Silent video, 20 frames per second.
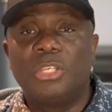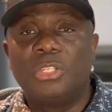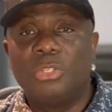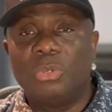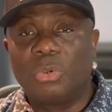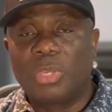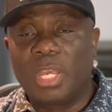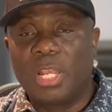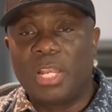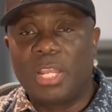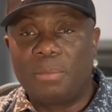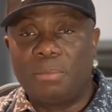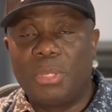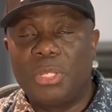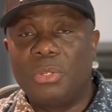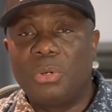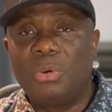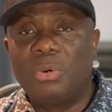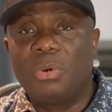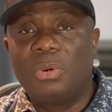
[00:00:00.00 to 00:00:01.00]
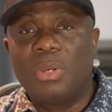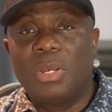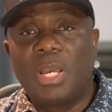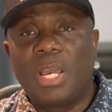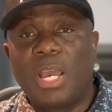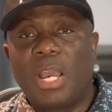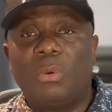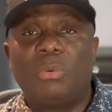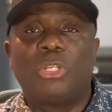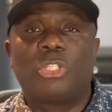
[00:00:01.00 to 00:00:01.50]
you can let me know
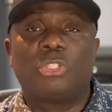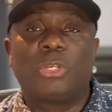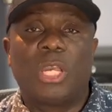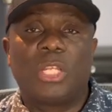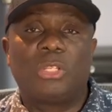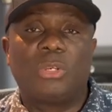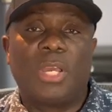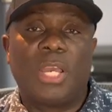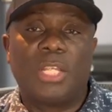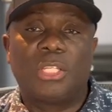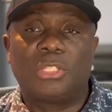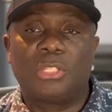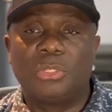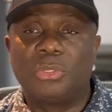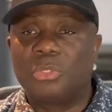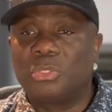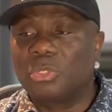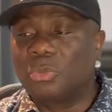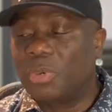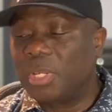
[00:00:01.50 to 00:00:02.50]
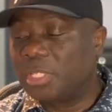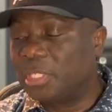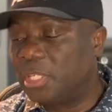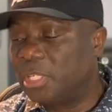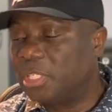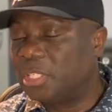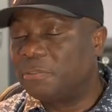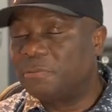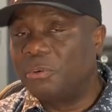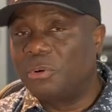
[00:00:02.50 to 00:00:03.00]
i will try to answer those
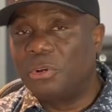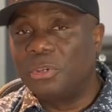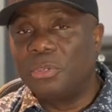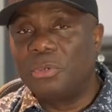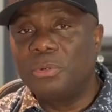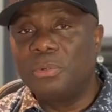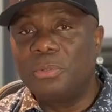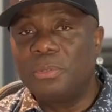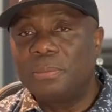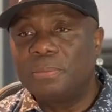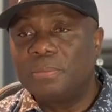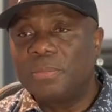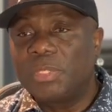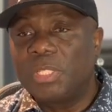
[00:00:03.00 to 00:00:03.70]
questions for you